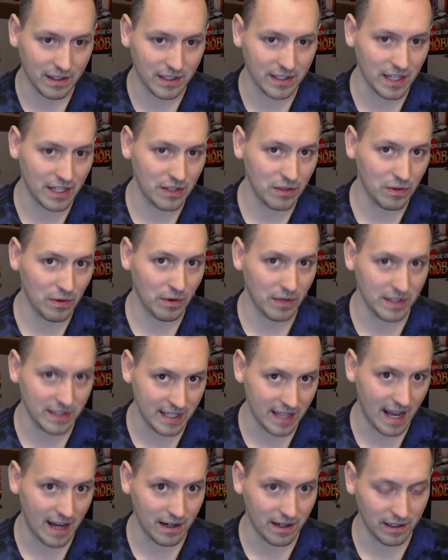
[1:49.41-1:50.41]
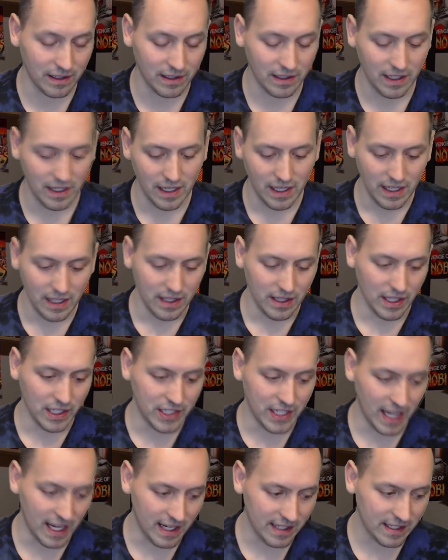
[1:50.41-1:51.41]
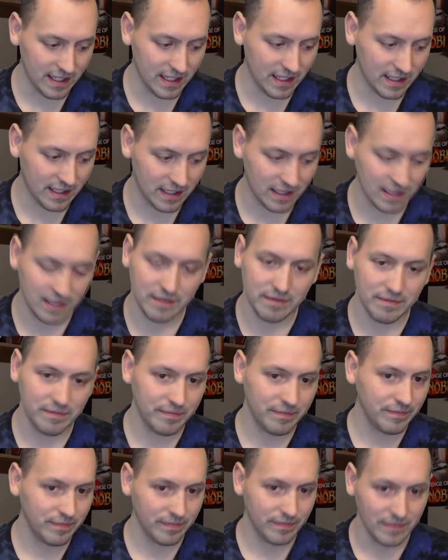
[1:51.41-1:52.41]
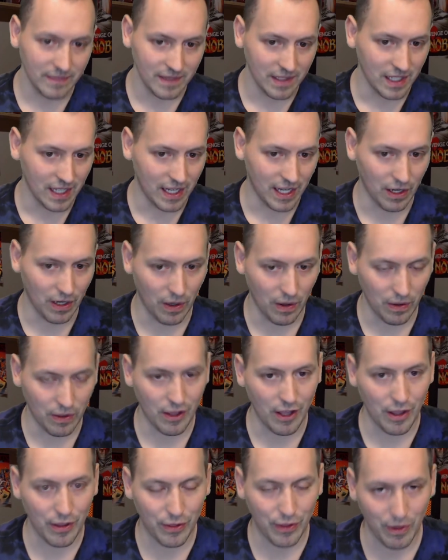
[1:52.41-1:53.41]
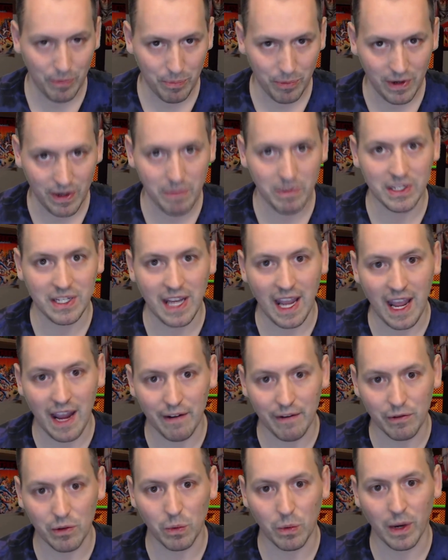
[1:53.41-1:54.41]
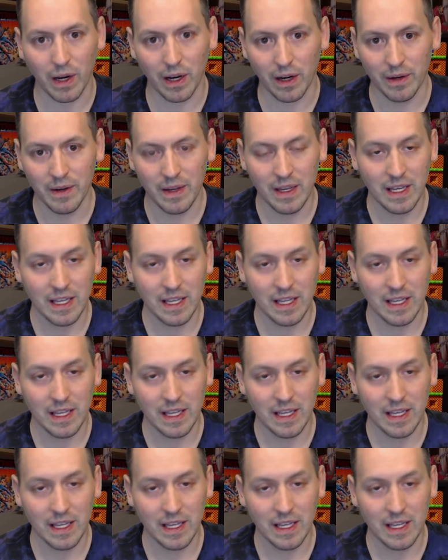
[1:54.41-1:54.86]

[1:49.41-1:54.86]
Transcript: because I do own a Saturn. The Genesis, you know, they're pretty much everywhere.